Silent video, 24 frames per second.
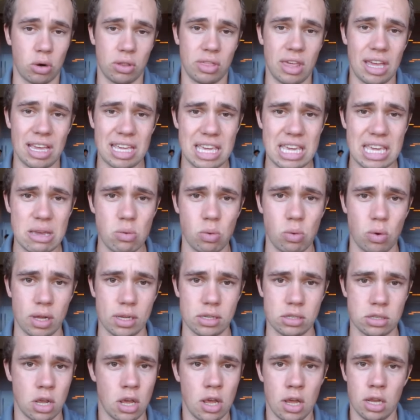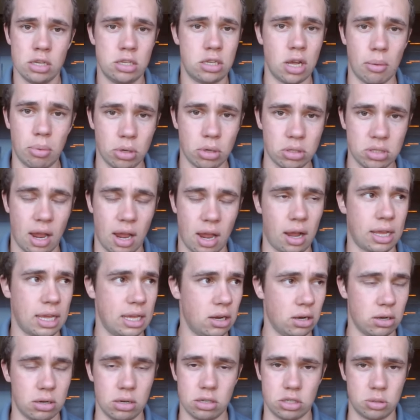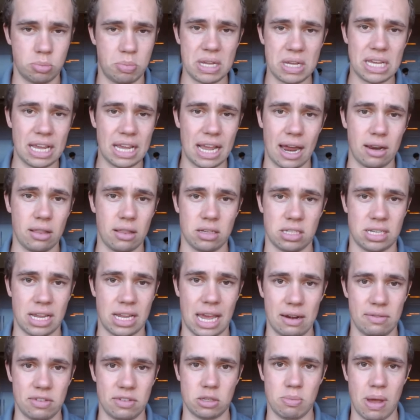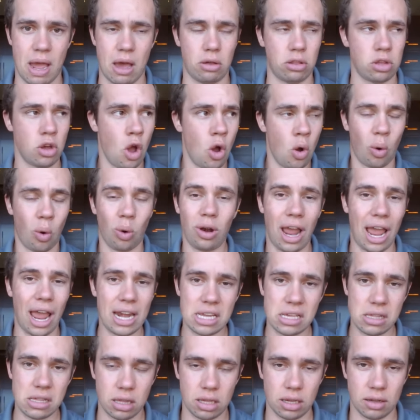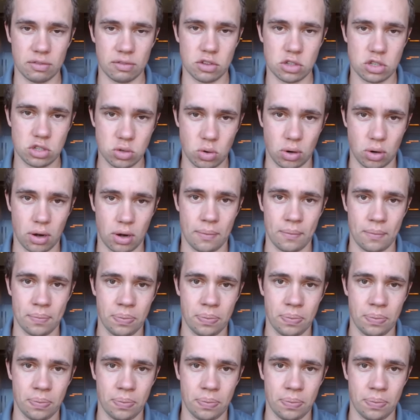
or that he was double talking or speaking out of the side of his mouth or anything of the sort.